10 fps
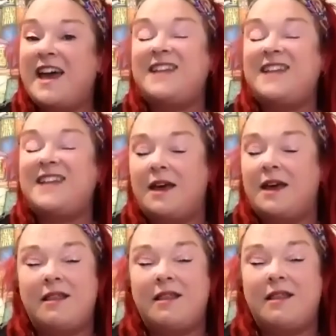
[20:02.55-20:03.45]
to the
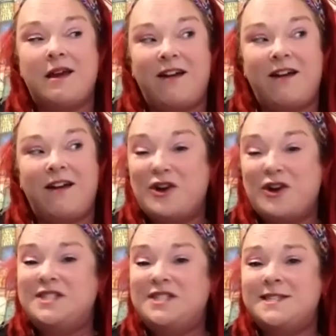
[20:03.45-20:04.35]
kirk on
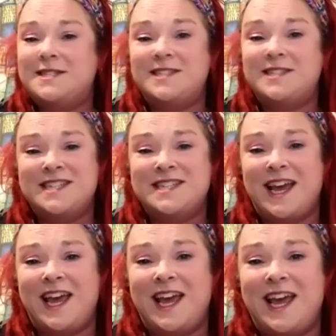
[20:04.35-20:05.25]
Sunday.